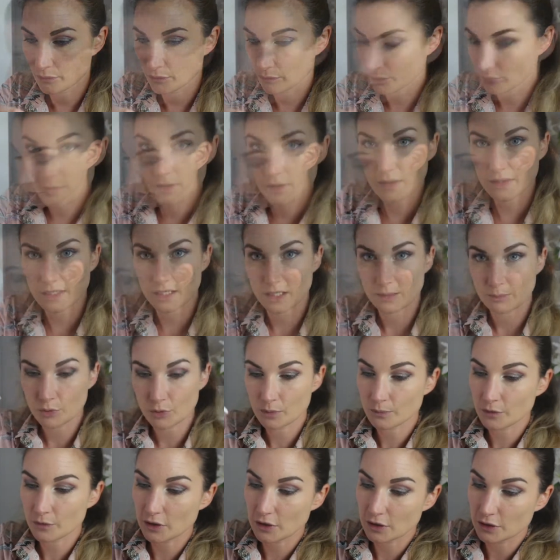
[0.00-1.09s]
And then I
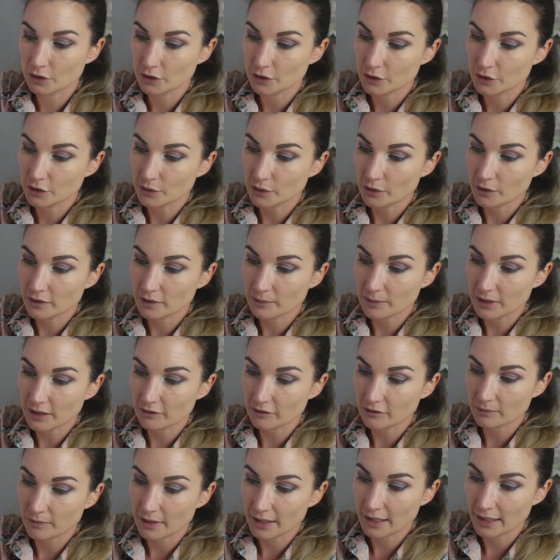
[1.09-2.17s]
pop the glue on the back
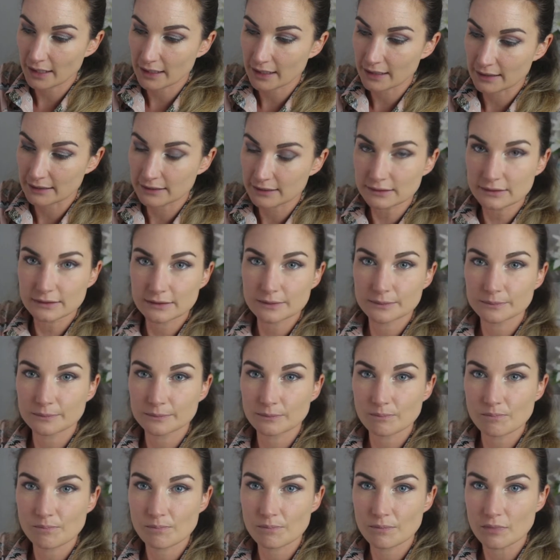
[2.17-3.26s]
of my hand,
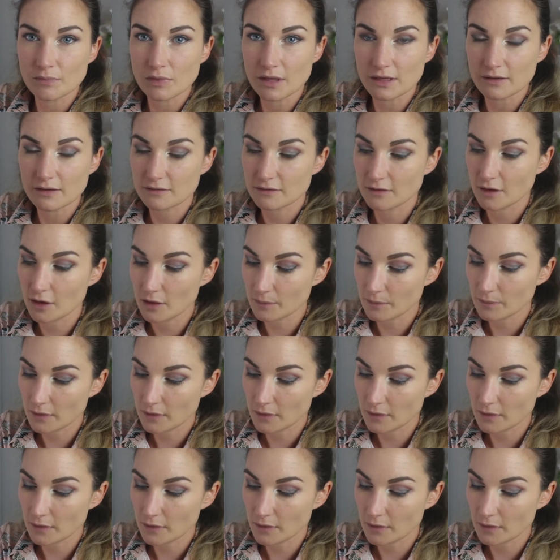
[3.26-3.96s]
like so.